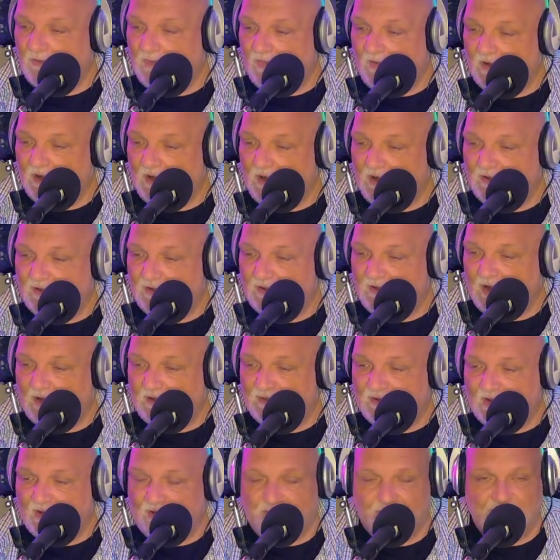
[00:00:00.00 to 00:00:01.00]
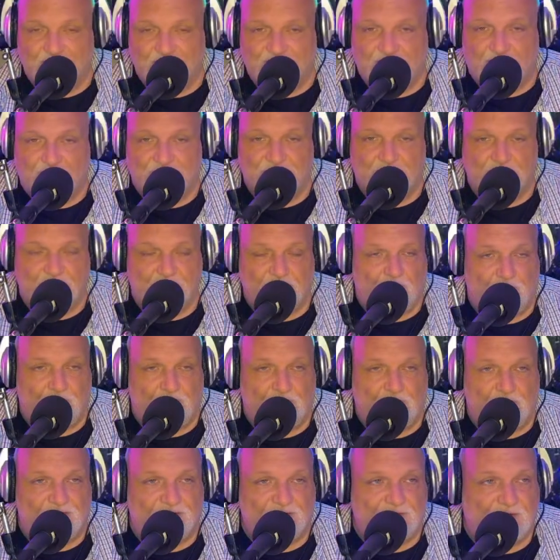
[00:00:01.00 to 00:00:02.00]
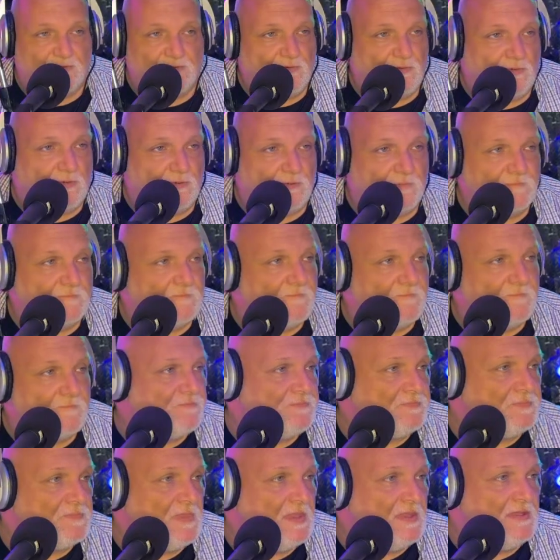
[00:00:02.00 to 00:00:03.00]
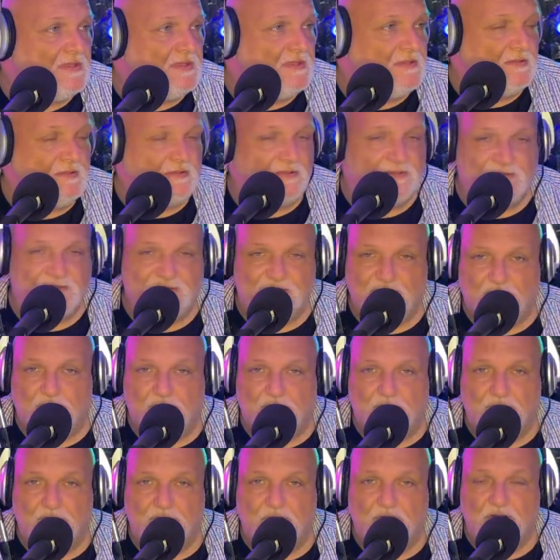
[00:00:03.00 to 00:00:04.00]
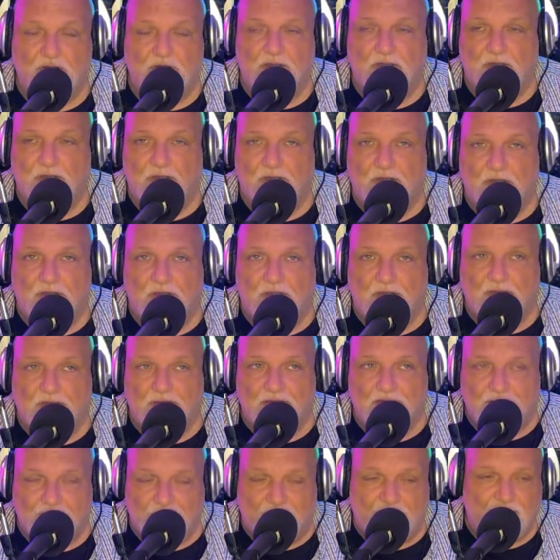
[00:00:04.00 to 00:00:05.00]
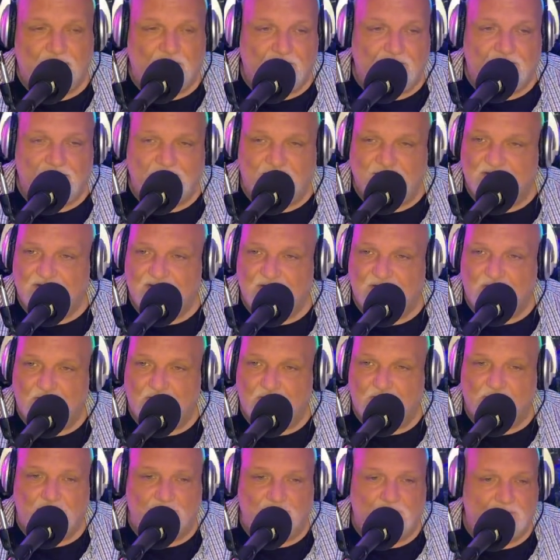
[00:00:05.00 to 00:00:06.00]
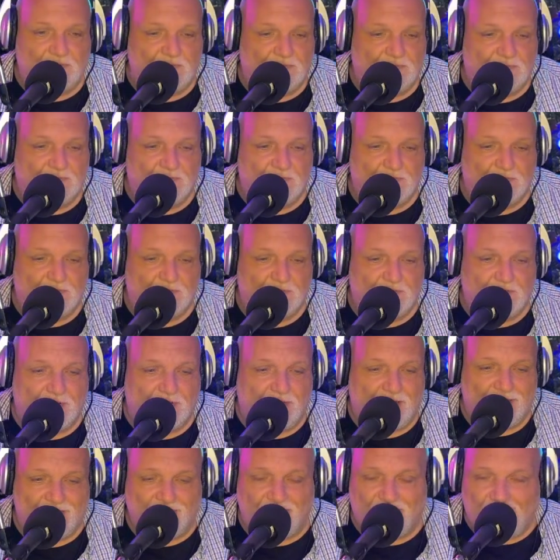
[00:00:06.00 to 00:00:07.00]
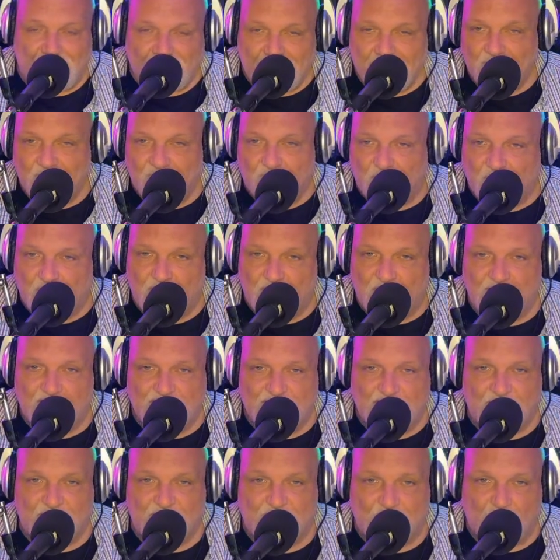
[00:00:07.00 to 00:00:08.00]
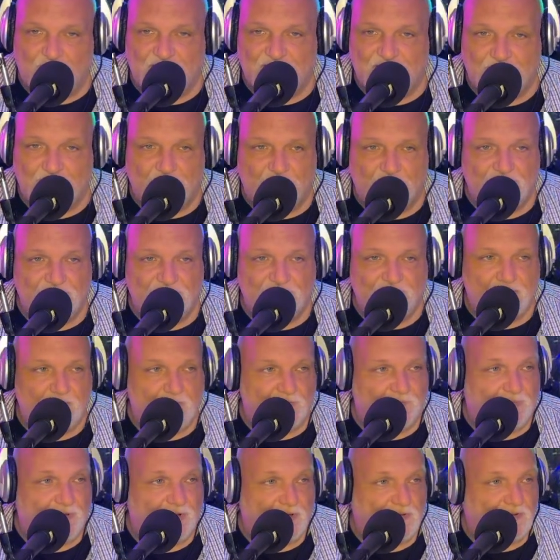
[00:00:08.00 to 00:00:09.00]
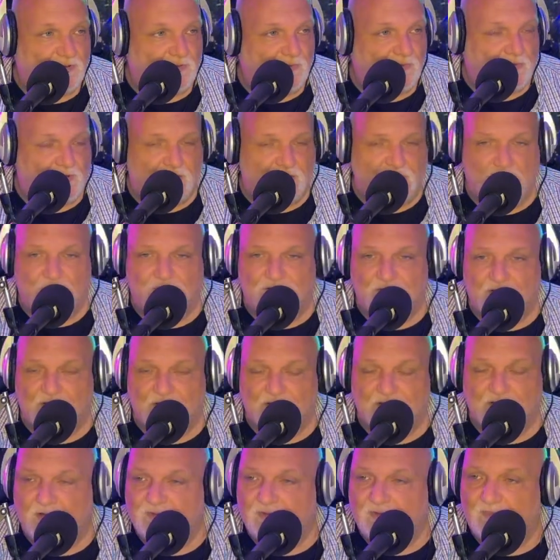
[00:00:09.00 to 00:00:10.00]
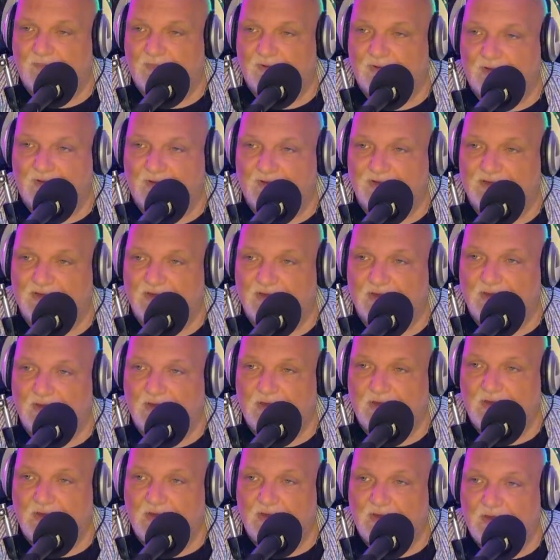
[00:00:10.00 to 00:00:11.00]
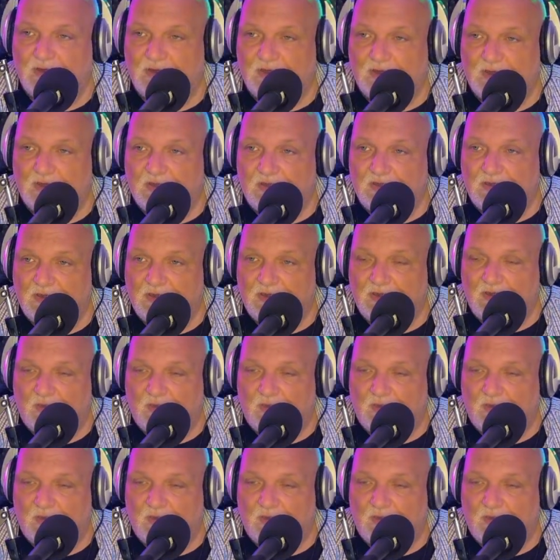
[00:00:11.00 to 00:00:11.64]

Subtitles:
and at that intersection they all blast their horn. So yeah, it gets a little. I didn't realize how noisy it was here. Apparently, when I checked out the place, it